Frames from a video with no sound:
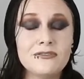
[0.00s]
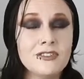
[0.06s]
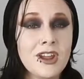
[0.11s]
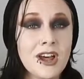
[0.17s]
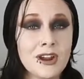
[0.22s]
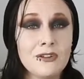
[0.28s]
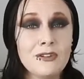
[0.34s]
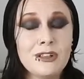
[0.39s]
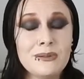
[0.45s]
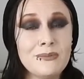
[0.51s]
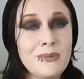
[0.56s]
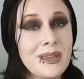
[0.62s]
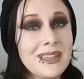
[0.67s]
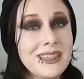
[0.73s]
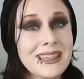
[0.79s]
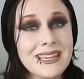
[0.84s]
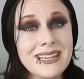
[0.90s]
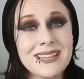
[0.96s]
not only
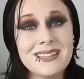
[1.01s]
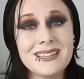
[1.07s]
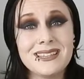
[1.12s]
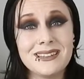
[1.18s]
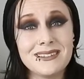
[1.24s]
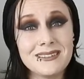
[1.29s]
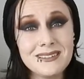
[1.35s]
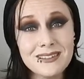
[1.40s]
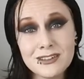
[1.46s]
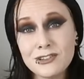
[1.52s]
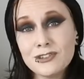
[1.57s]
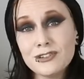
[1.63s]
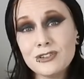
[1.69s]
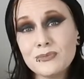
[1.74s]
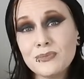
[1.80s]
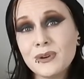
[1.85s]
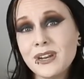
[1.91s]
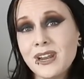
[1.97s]
made this decision
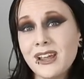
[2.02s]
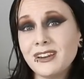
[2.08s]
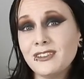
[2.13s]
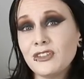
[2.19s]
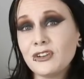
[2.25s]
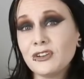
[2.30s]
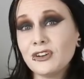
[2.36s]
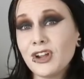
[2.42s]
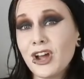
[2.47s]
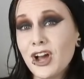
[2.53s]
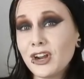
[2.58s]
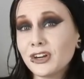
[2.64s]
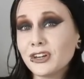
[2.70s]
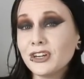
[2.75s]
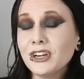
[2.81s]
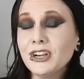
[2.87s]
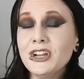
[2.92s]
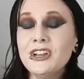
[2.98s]
to protect their
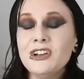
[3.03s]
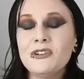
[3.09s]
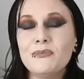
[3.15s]
daughter,